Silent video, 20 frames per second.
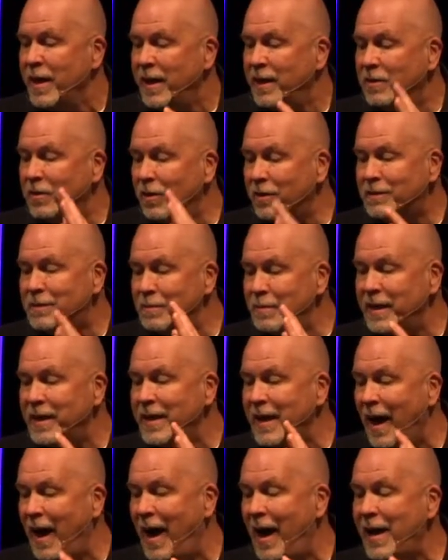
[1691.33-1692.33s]
He looked him in
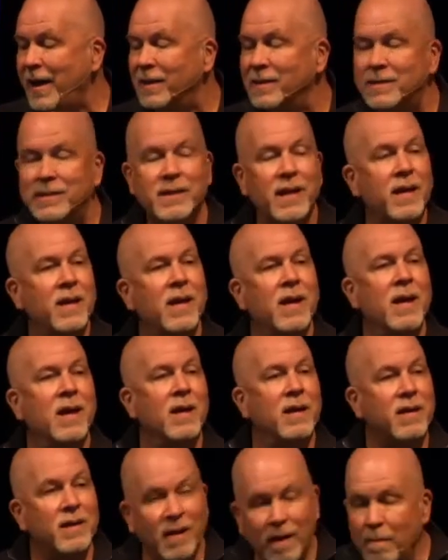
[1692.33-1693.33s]
the eye and said,
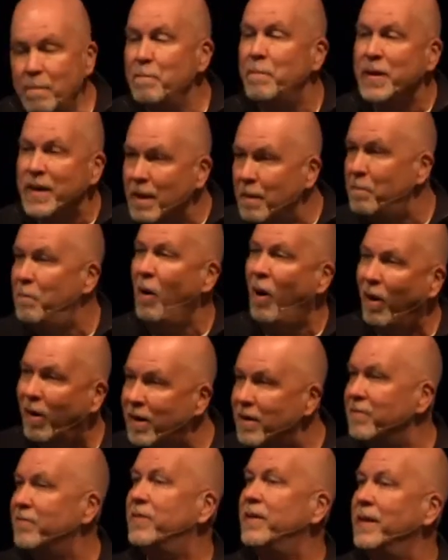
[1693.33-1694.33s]
Come be a
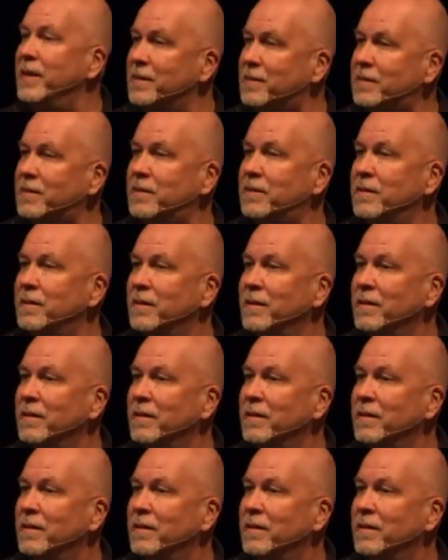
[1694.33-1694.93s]
part of this.